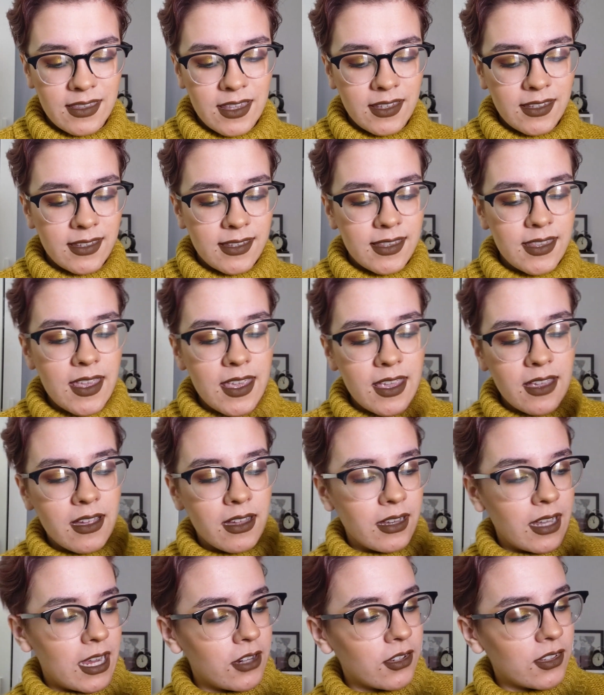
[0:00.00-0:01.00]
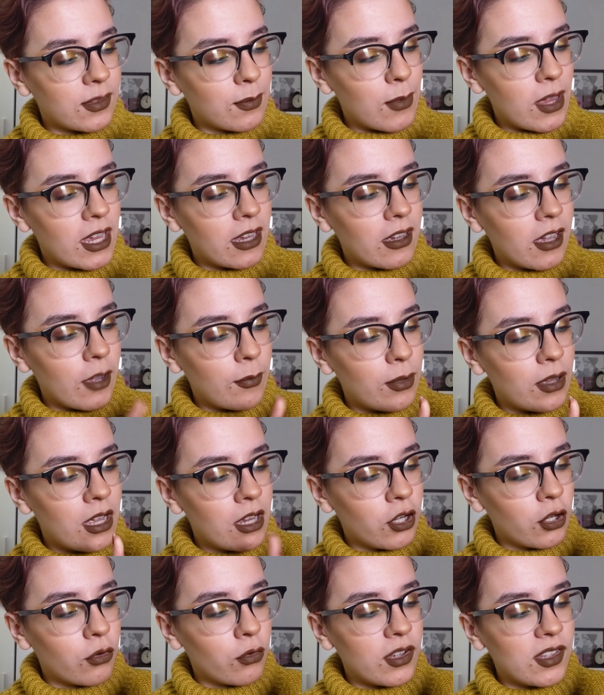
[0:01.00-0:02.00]
This is the Kaleidos Makeup
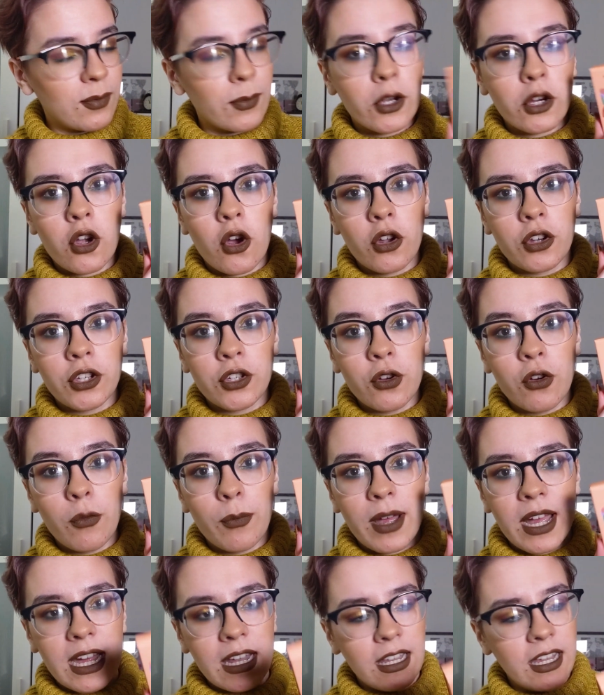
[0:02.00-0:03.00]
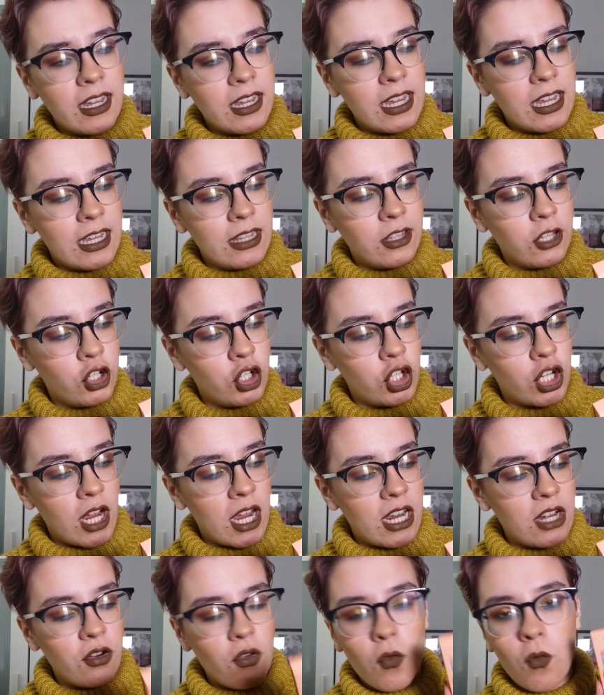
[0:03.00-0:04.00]
Charisma Contour Palette in the
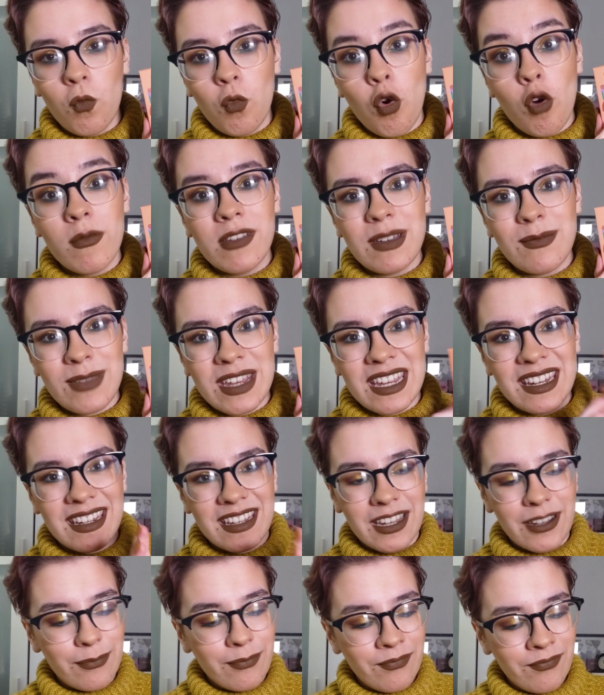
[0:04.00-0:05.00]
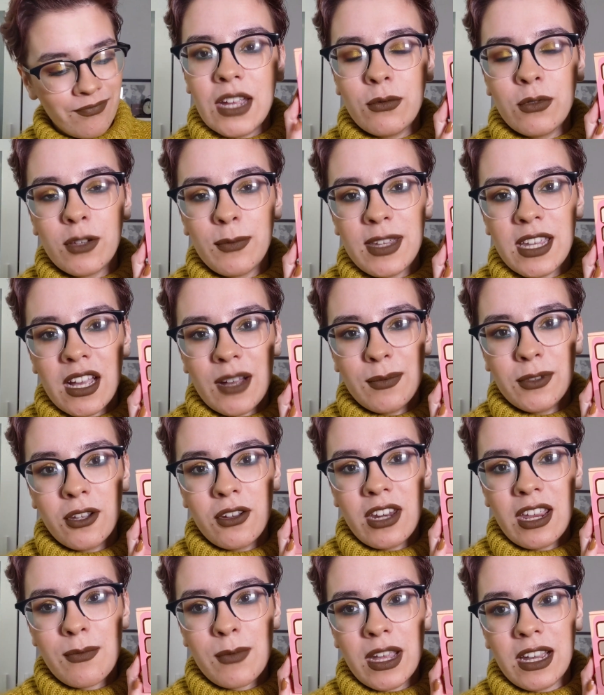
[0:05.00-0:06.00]
shade Warm and Medium. I will be
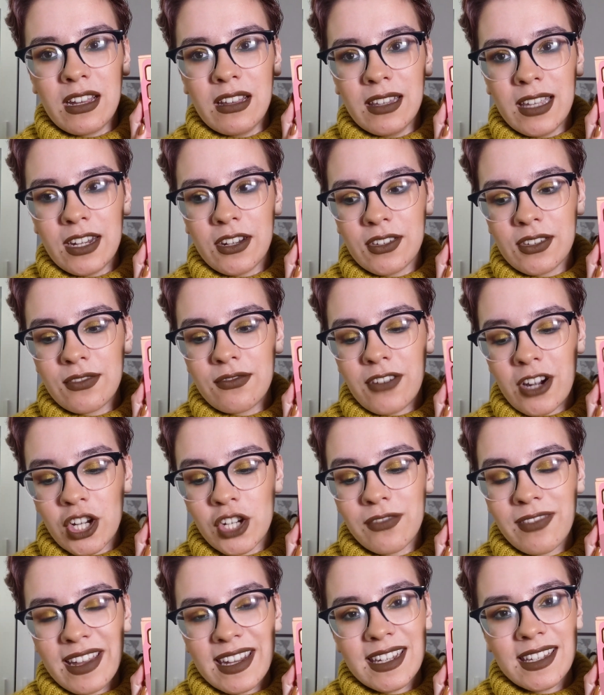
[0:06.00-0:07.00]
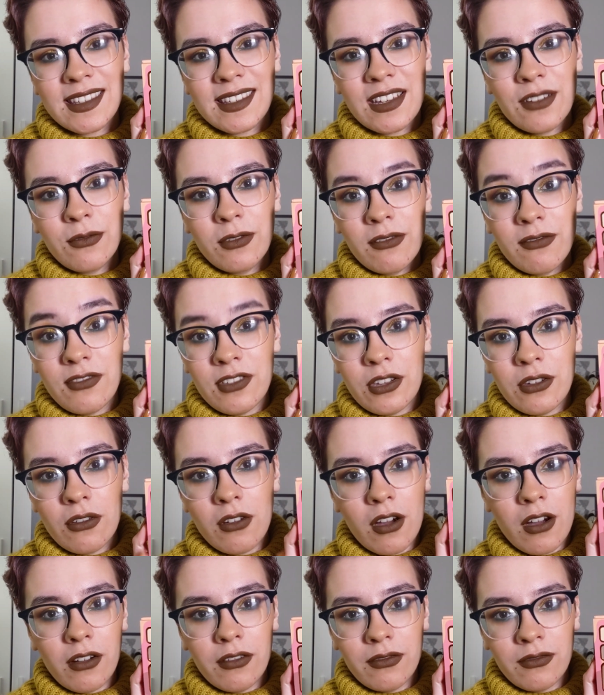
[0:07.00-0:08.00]
uploading my Kaleidos Fresh Fantasy
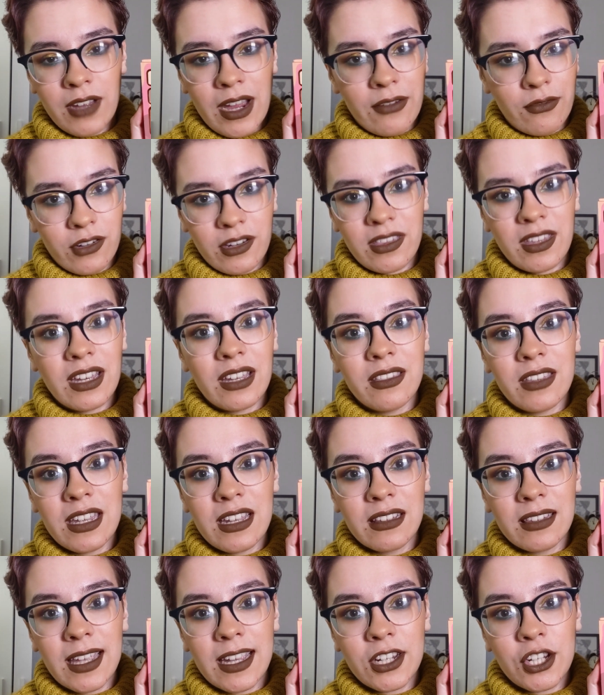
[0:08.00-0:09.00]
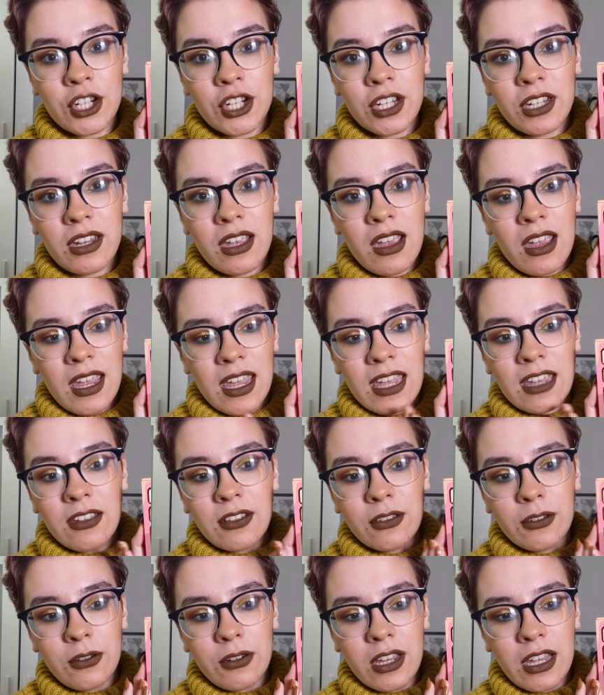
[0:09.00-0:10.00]
review of everything in the collection,
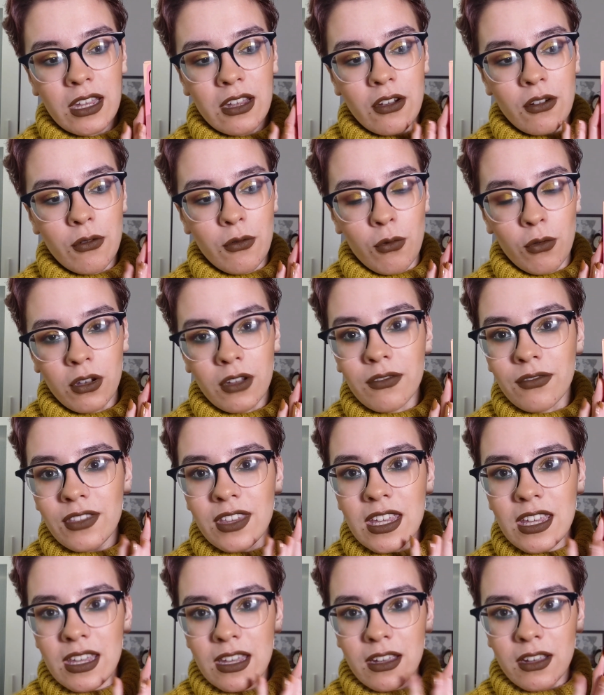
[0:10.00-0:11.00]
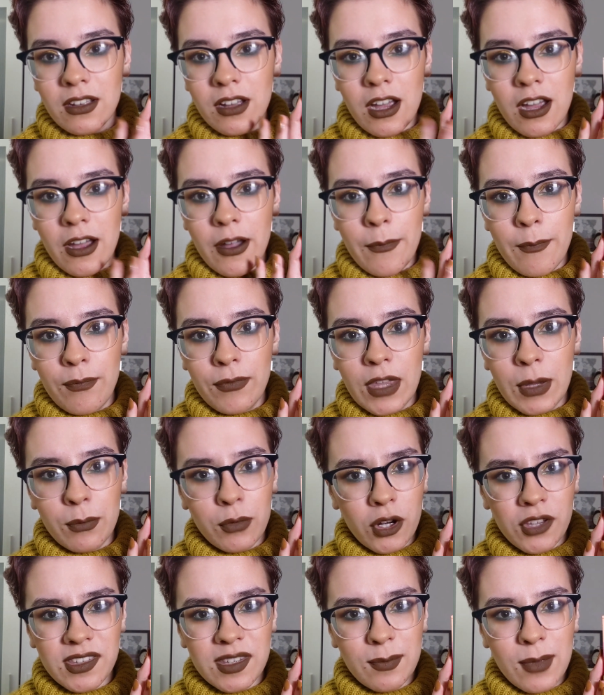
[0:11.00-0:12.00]
including all of the
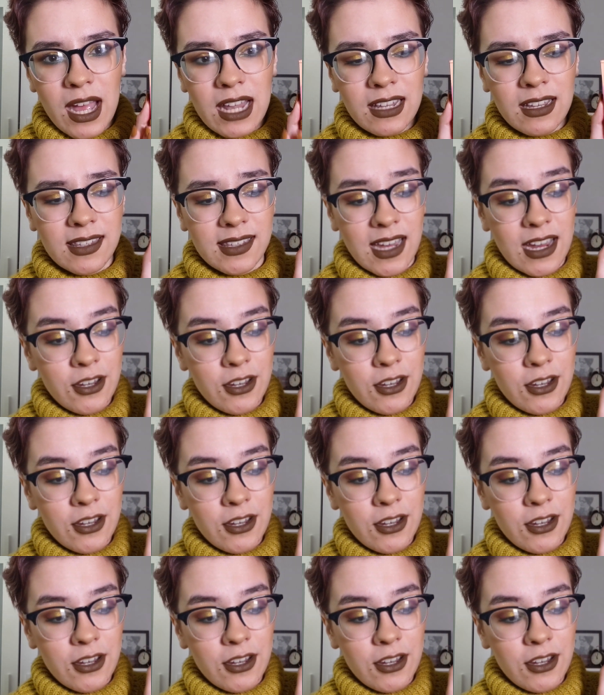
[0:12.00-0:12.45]
bronzer palettes.